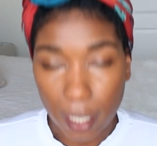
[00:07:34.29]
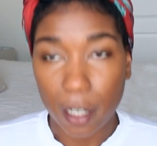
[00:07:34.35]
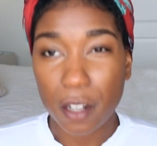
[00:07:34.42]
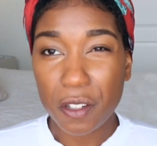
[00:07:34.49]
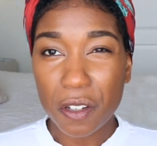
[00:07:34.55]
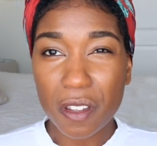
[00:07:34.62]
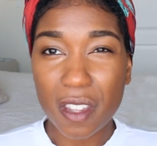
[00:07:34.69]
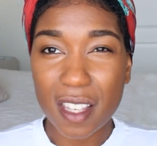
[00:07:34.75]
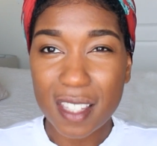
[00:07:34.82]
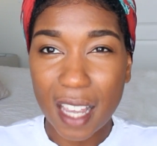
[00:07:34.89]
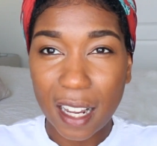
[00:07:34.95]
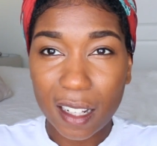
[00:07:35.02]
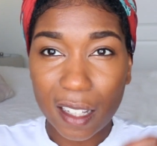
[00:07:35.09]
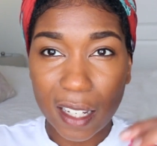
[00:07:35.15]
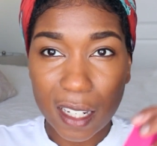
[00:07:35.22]
Now to do this,
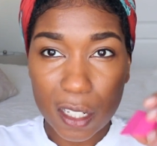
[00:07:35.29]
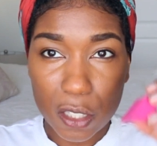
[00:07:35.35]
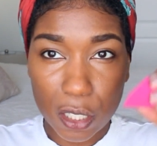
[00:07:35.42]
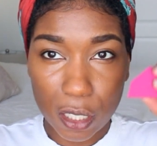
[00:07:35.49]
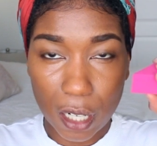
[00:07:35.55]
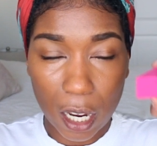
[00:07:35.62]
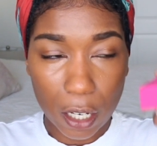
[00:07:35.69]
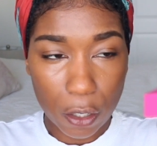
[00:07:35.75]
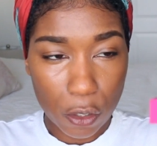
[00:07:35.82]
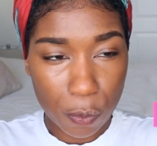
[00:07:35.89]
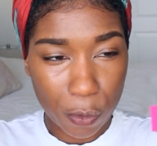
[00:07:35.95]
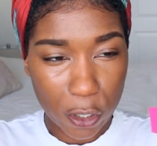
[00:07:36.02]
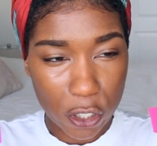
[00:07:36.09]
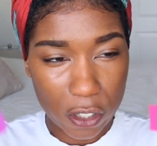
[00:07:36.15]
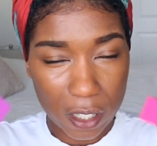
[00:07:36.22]
I like to not use
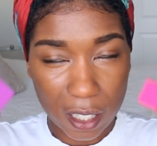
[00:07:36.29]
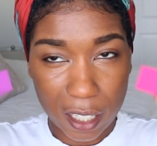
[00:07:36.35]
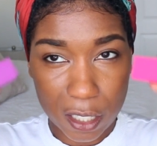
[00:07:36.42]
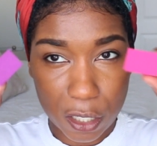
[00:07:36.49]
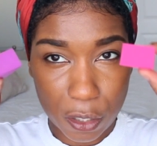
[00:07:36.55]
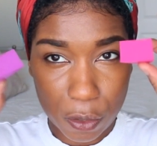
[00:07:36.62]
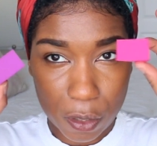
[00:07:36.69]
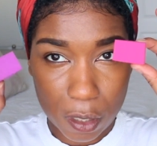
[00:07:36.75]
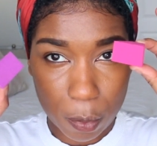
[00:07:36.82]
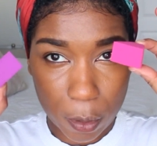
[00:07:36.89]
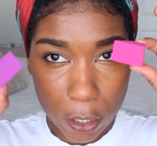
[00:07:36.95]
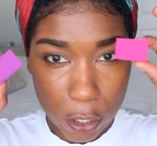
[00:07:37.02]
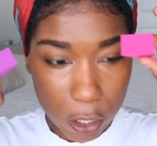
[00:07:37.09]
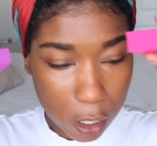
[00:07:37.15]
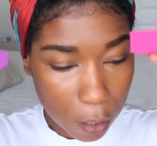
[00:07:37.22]
brushes. I like to use
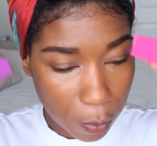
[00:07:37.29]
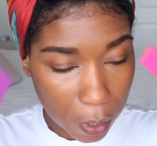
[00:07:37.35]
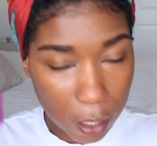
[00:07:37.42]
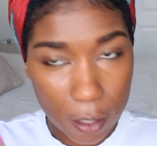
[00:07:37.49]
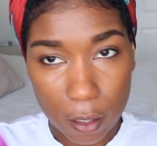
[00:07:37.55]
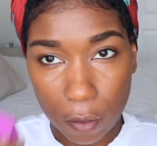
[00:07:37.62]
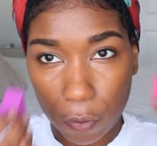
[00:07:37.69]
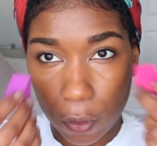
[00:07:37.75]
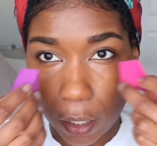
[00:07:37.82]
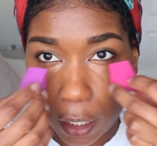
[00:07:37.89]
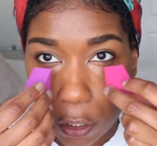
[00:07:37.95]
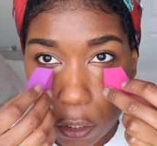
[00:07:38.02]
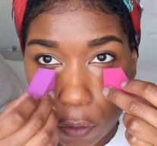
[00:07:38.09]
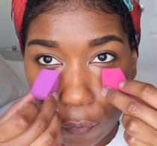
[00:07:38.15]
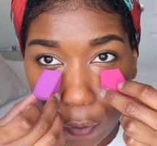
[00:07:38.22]
sponges because I feel like
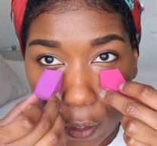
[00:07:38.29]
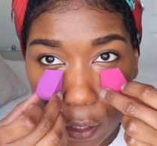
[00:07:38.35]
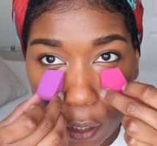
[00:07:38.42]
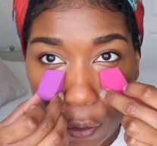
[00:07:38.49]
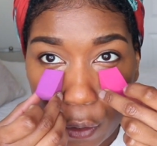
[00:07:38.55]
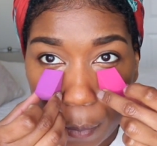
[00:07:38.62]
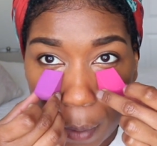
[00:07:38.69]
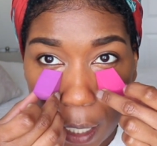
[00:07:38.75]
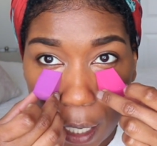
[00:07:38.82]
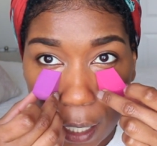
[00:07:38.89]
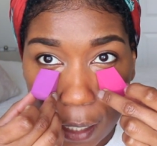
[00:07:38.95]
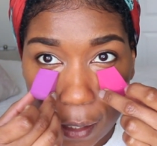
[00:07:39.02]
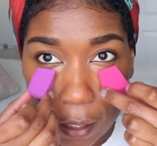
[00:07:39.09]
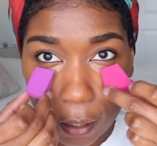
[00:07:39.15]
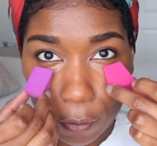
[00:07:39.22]
it just fits under my
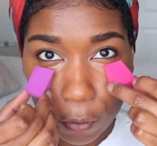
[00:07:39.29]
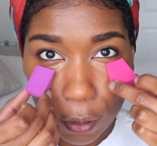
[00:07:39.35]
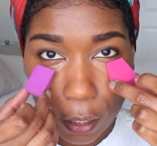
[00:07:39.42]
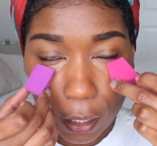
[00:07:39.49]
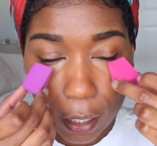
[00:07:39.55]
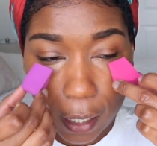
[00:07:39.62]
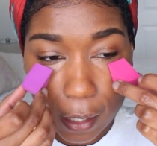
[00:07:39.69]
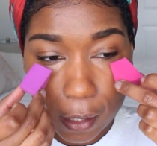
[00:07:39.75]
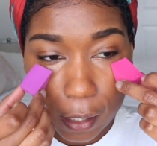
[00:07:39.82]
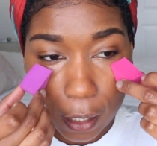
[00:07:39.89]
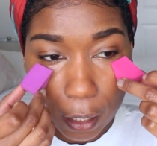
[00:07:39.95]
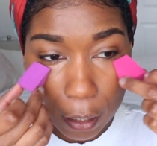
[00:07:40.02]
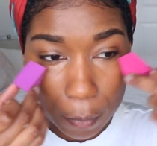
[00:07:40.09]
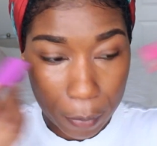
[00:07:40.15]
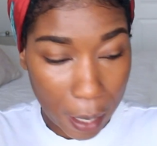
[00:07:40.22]
eyes like really nicely
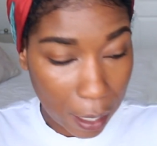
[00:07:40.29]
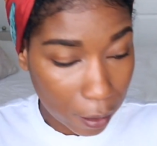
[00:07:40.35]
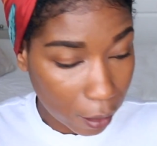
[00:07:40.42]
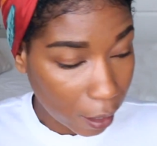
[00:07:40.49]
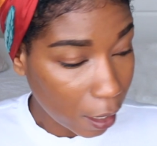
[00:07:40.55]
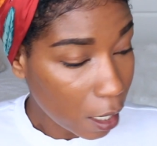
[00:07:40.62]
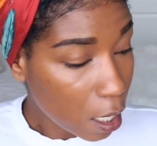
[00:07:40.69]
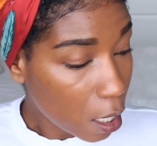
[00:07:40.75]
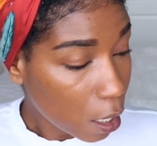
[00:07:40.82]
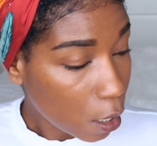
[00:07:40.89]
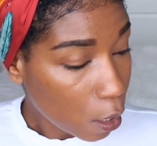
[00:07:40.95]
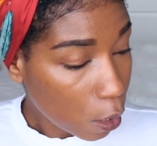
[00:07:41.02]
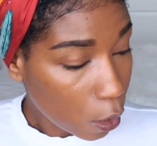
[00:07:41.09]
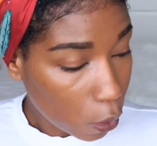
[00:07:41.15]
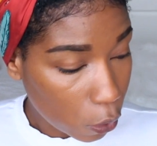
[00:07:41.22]
and compactly.
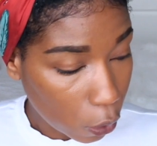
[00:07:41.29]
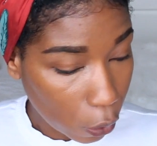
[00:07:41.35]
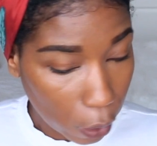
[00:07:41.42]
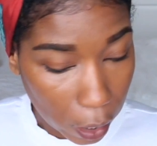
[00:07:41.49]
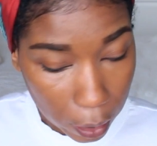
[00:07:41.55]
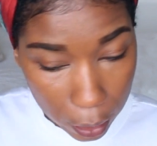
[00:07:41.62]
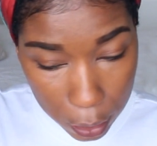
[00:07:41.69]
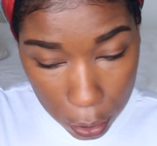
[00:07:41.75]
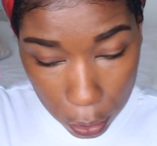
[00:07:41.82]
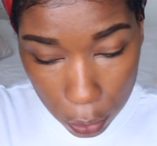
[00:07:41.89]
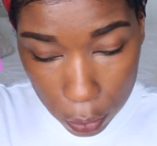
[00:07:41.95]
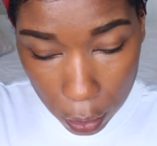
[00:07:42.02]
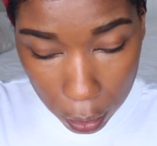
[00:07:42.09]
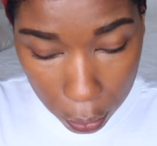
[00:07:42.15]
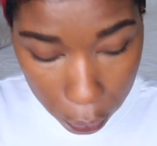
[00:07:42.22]
So I like to
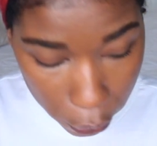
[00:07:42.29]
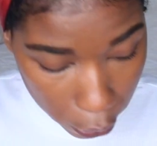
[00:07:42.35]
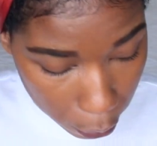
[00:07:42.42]
use a little